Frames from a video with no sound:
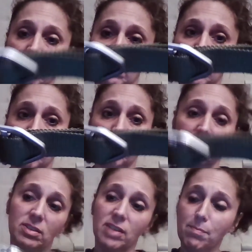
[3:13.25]
oh,
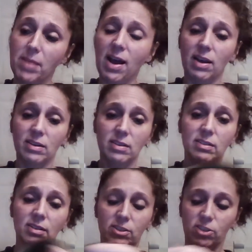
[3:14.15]
it's not bad.
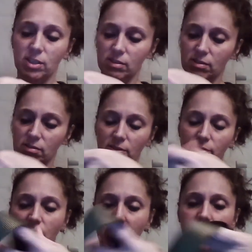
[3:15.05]
It's just a
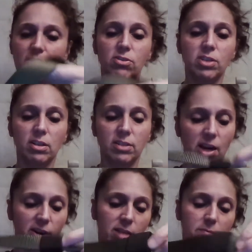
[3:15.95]
very
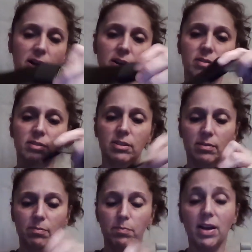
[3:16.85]
utilitarian belt.
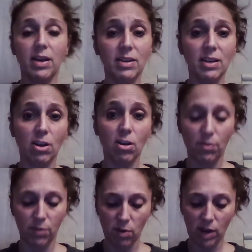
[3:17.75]
But, you know, if
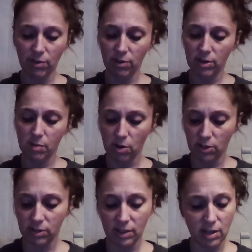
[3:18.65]
you're ever in an
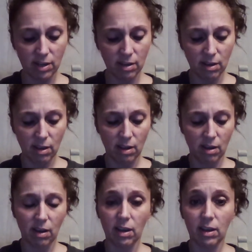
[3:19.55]
emergency
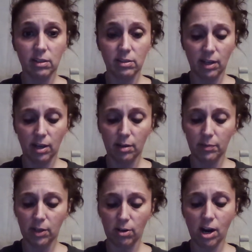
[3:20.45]
and, um,
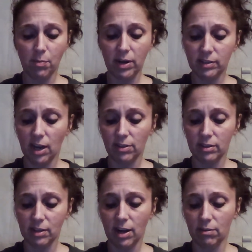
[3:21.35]
you know, car breaks down the
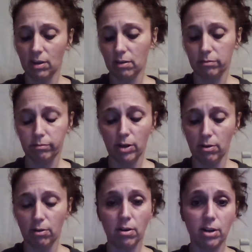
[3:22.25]
side of a
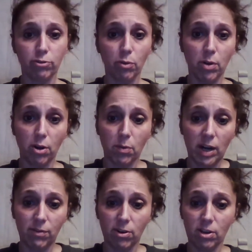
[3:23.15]
road or country road or
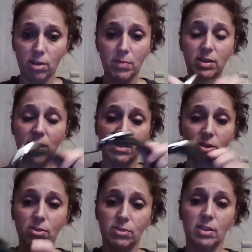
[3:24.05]
whatever, you may need to
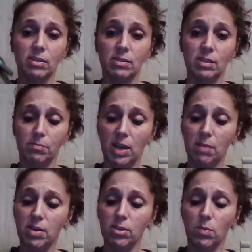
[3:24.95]
use this. It may
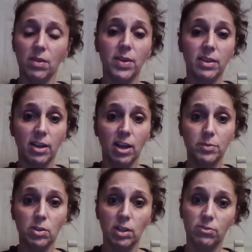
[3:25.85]
be the one thing that
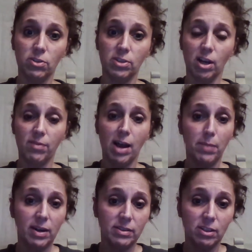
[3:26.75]
helps you lift yourself up out of a